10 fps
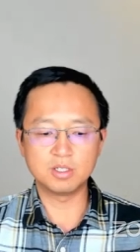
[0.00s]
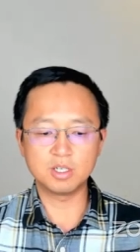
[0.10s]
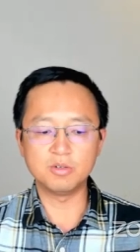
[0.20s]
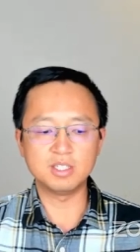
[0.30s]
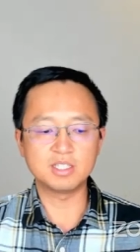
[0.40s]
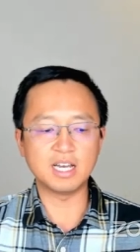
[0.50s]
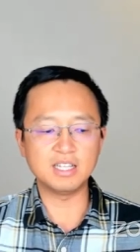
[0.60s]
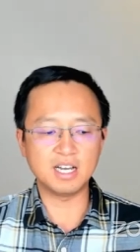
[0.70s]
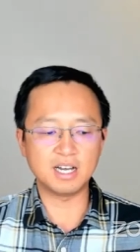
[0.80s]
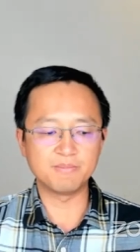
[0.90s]
So we
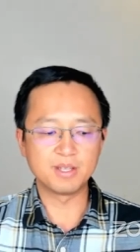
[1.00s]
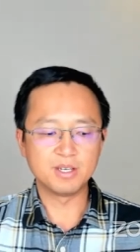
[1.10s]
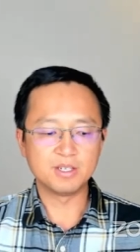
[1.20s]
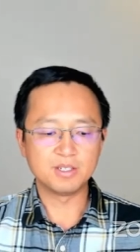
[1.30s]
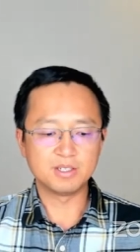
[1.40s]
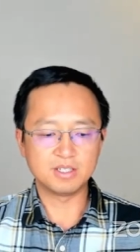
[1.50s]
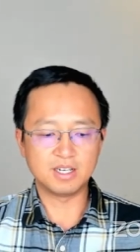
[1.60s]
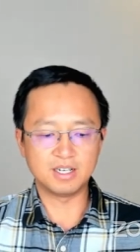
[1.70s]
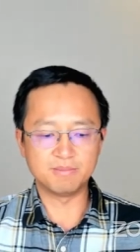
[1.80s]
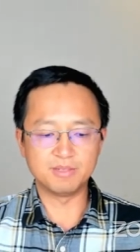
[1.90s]
decided on
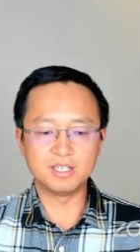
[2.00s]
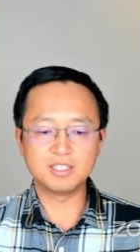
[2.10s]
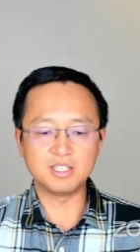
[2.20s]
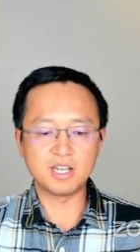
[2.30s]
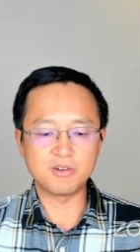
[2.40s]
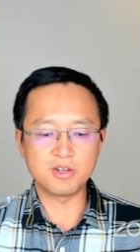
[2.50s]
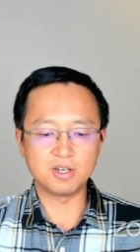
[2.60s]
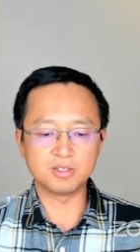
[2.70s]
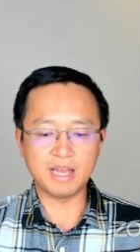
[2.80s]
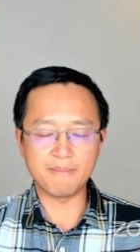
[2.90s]
um, a
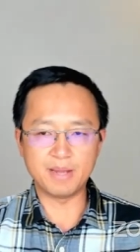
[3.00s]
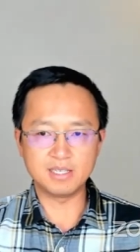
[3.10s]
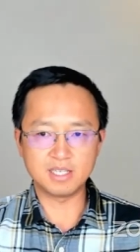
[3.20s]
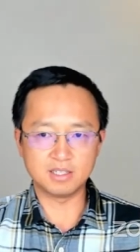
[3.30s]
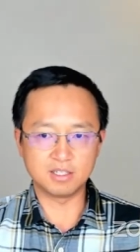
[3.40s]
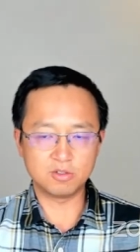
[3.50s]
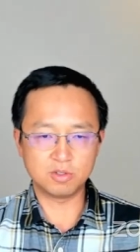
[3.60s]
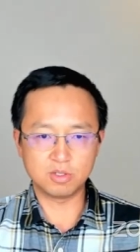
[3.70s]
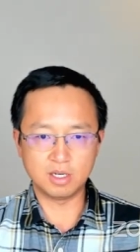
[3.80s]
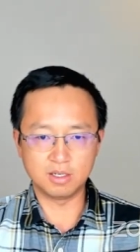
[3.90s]
scenario that based on the sh
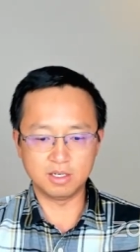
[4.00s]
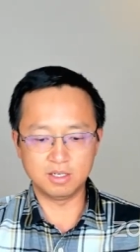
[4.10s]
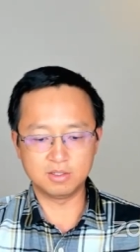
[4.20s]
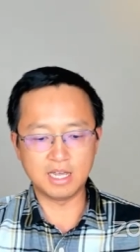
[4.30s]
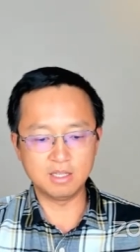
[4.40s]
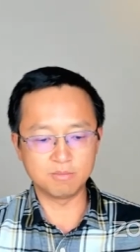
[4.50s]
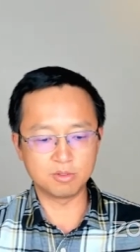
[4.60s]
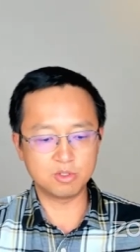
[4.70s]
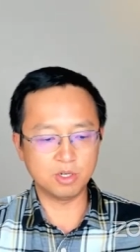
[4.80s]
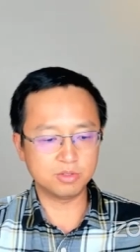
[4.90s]
uh, uh animal
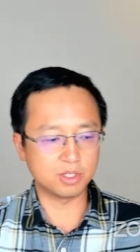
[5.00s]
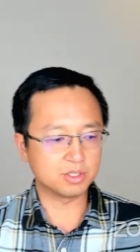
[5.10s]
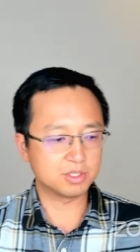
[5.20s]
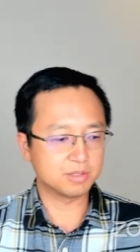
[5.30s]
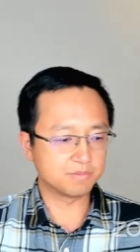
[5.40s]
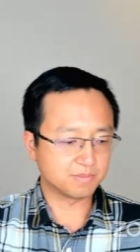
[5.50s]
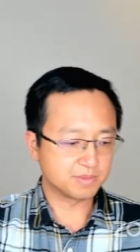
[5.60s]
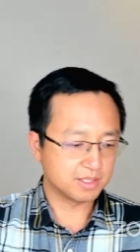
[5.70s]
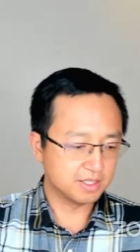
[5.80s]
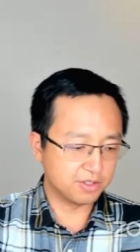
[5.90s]
shelters.
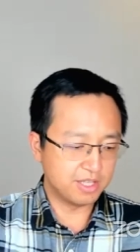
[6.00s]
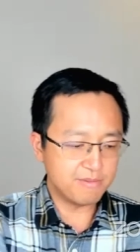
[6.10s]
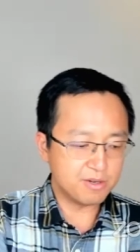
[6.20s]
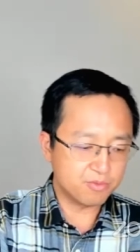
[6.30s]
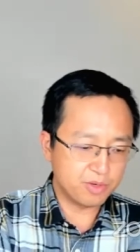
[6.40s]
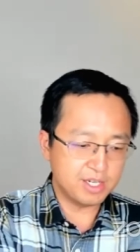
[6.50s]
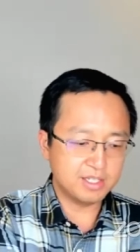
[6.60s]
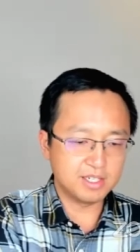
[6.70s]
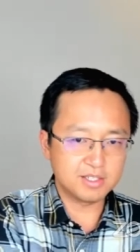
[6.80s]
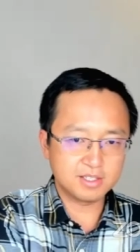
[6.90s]
So let me read
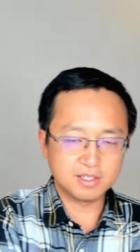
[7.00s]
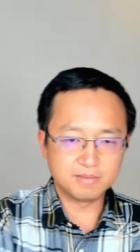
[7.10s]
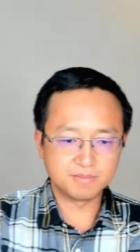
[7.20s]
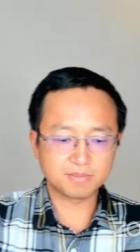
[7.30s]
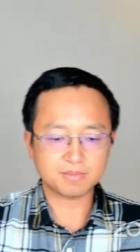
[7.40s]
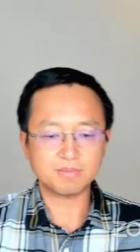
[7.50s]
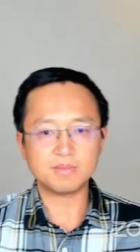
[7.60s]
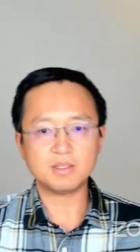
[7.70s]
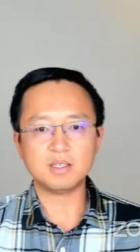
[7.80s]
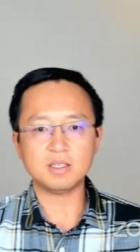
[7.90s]
this,
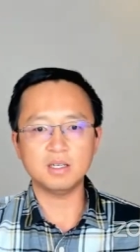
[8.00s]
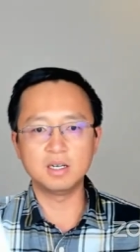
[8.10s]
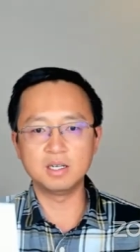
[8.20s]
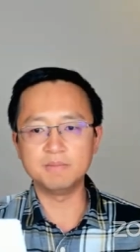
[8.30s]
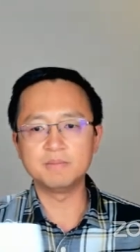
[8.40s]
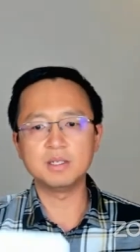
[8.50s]
uh,